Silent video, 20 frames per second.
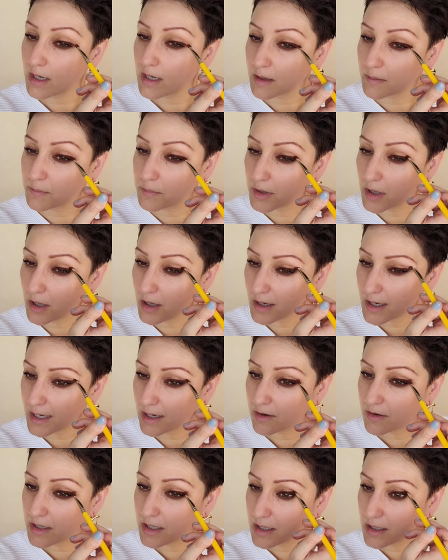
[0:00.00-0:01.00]
creating a block
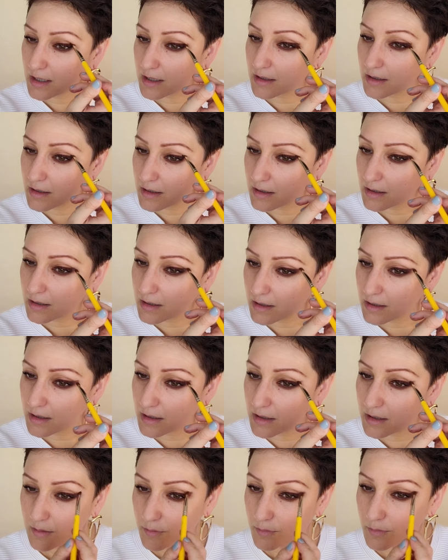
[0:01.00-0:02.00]
out here,
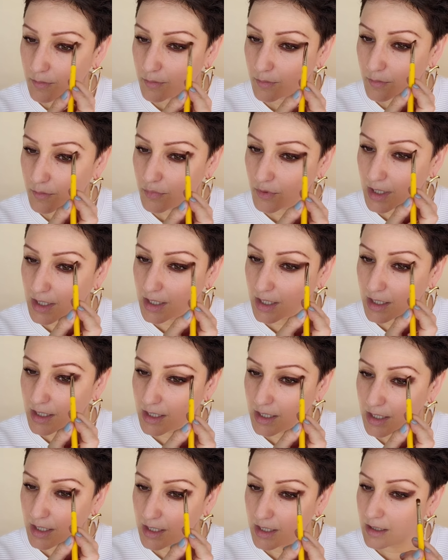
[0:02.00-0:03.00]
bringing
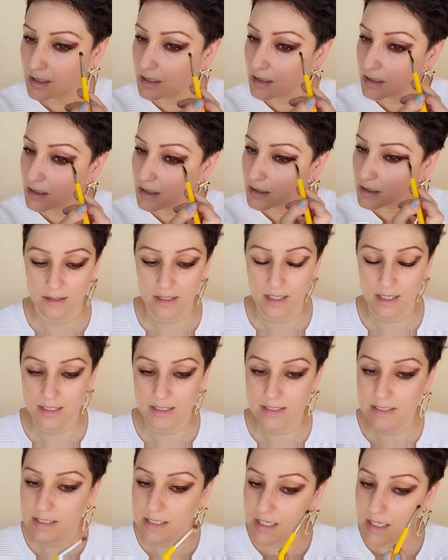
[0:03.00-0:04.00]
it in. And then I
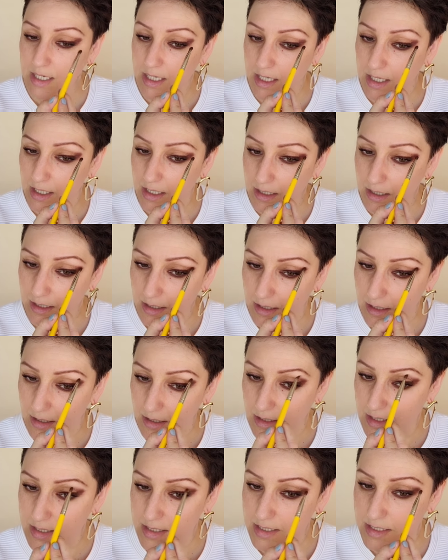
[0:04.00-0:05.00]
see
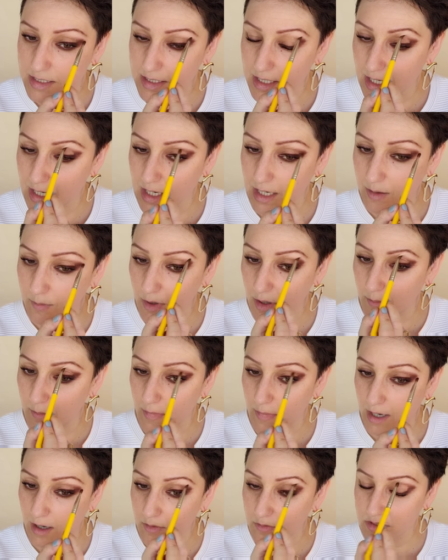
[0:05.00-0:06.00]
the same
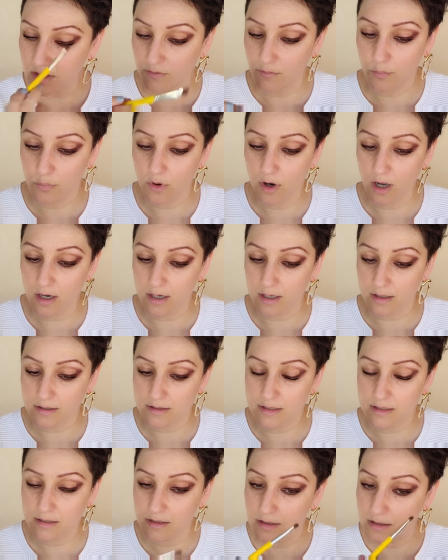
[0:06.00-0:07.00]
amount of
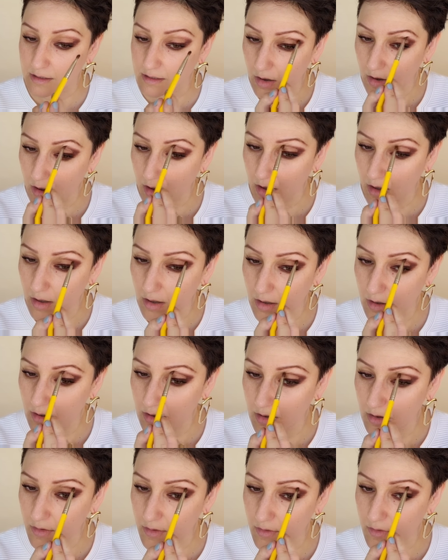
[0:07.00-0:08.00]
product
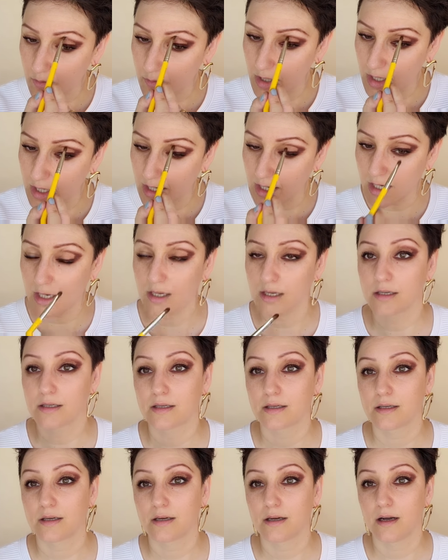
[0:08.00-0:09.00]
all the way
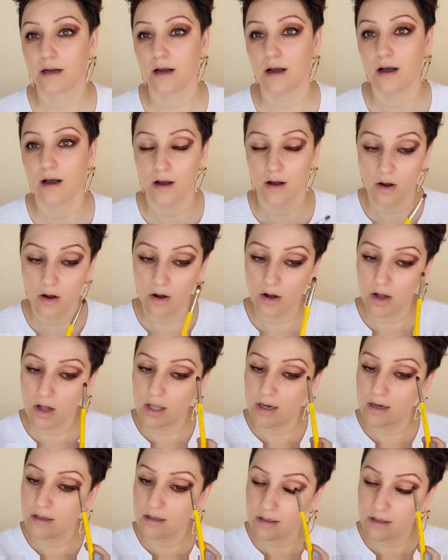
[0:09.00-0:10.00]

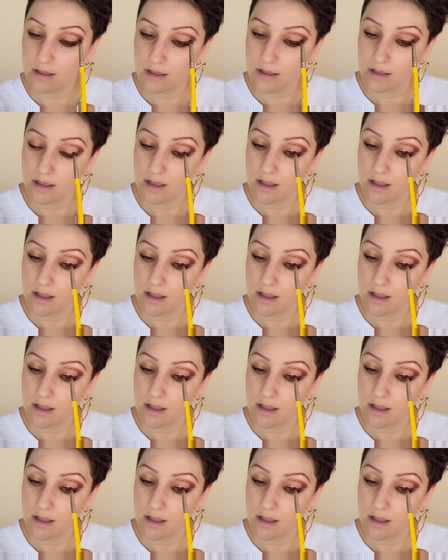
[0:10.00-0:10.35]
on